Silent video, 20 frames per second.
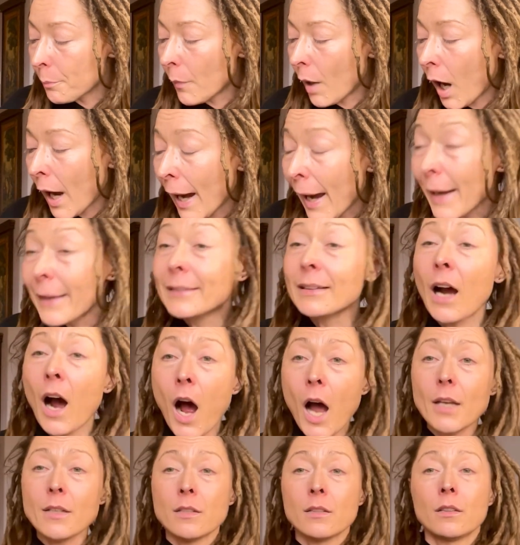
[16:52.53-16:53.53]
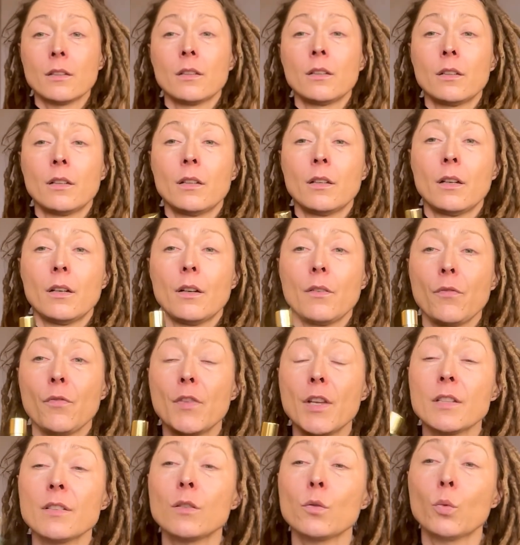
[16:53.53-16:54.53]
I had gotten
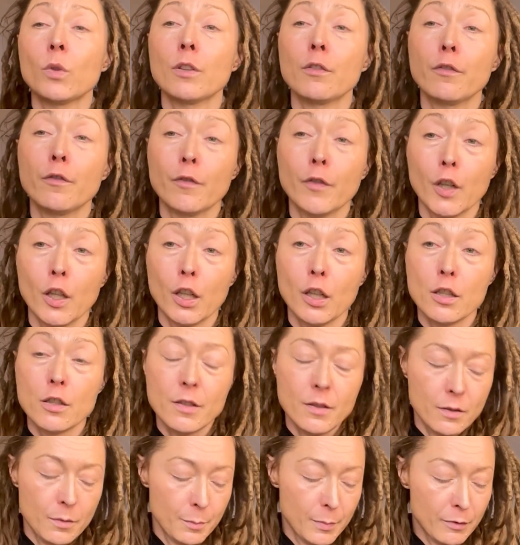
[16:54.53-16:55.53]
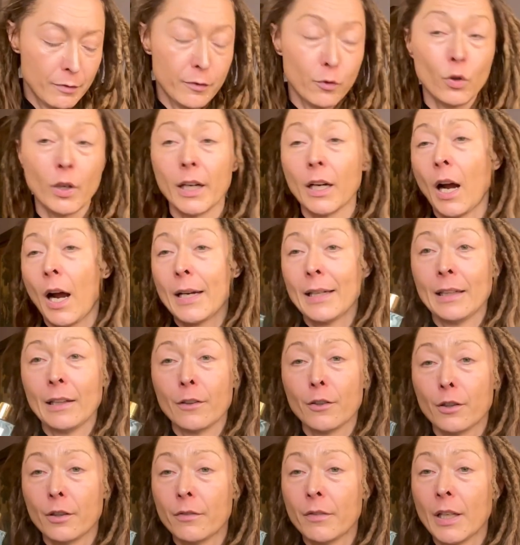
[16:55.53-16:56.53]
this one first before I got
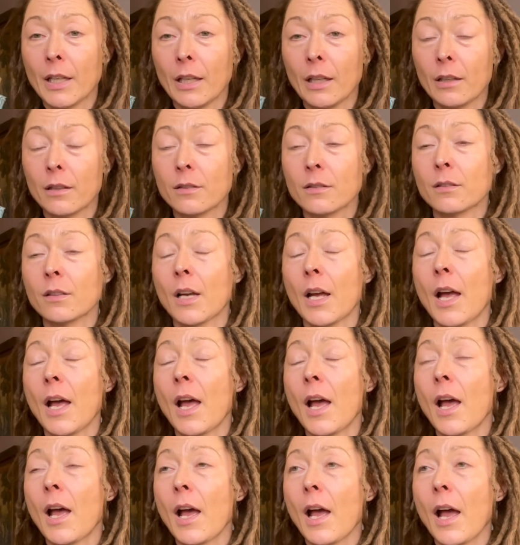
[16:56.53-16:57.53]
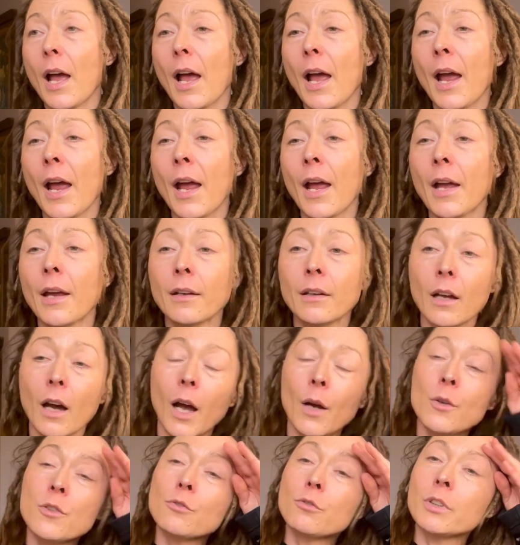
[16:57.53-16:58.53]
either of these. And
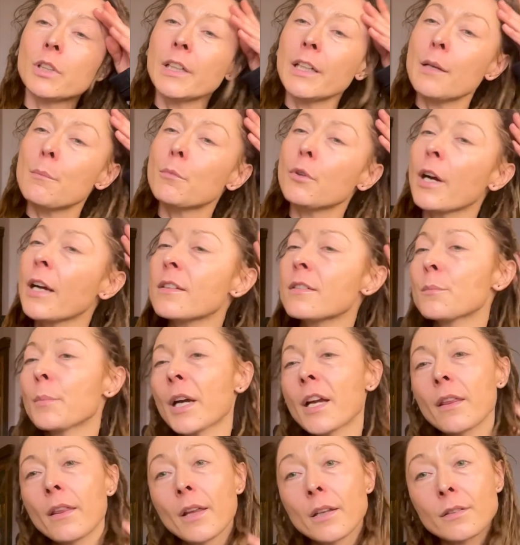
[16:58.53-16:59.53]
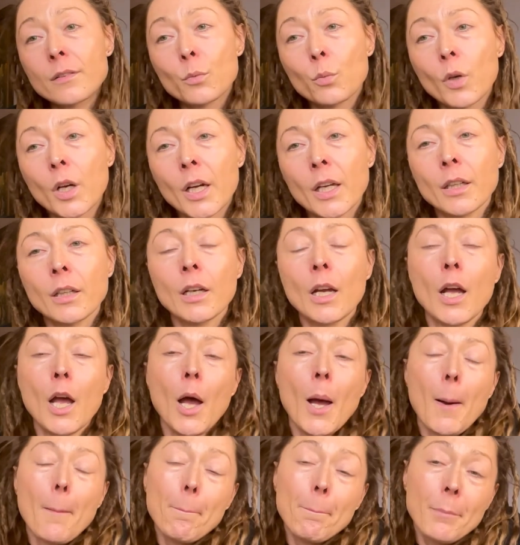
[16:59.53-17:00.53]
I was really impressed by this one,
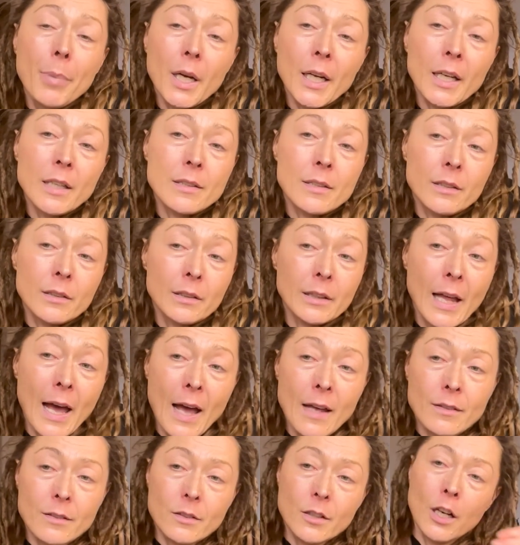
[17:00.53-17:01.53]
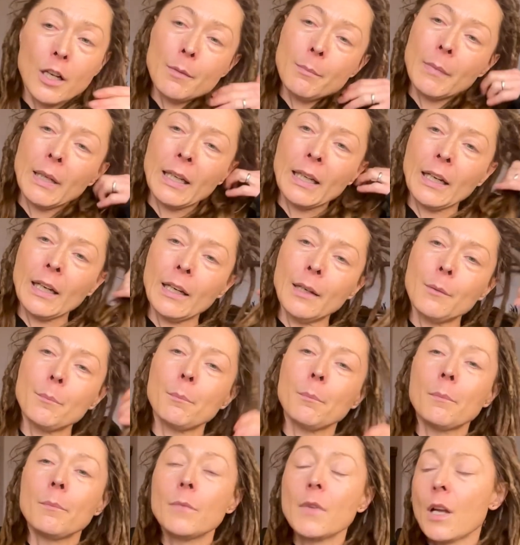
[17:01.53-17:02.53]
but it didn't last on me.
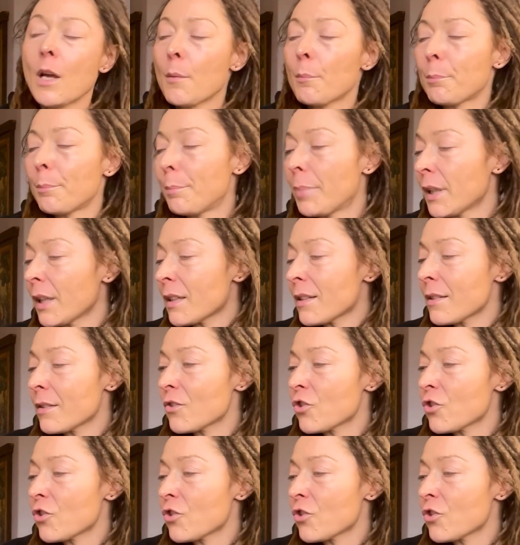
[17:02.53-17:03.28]
But it's